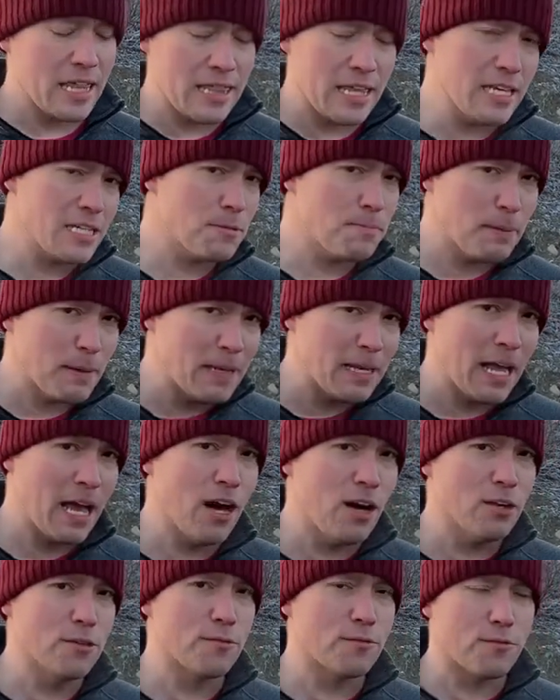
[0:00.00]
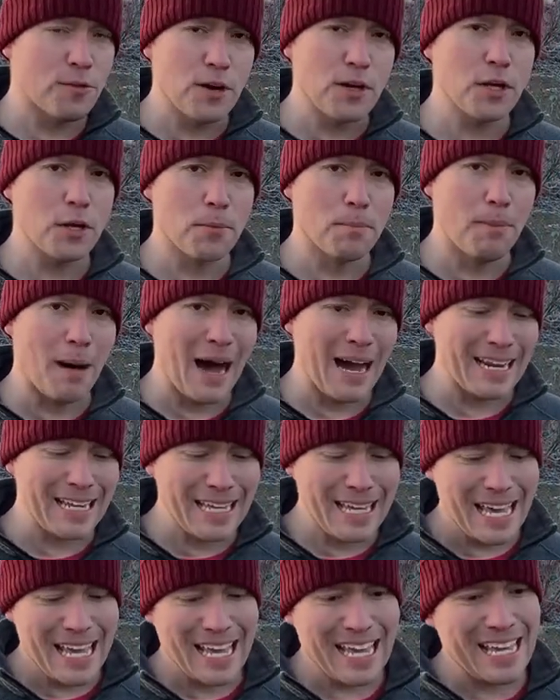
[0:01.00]
this being held in front of your
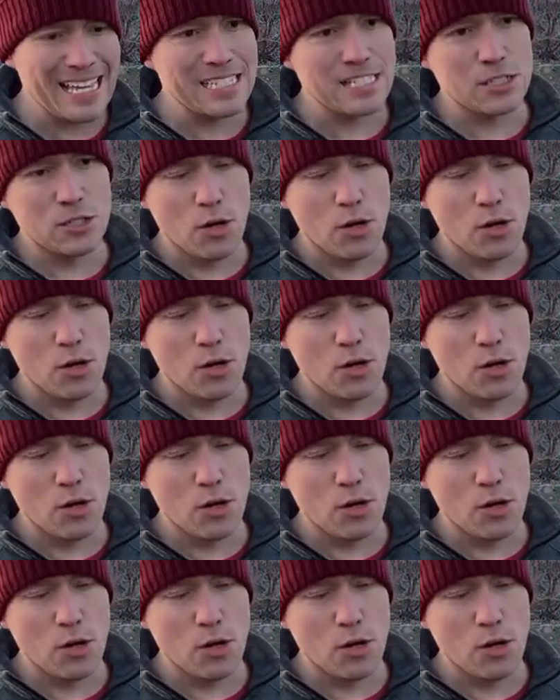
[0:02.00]
body is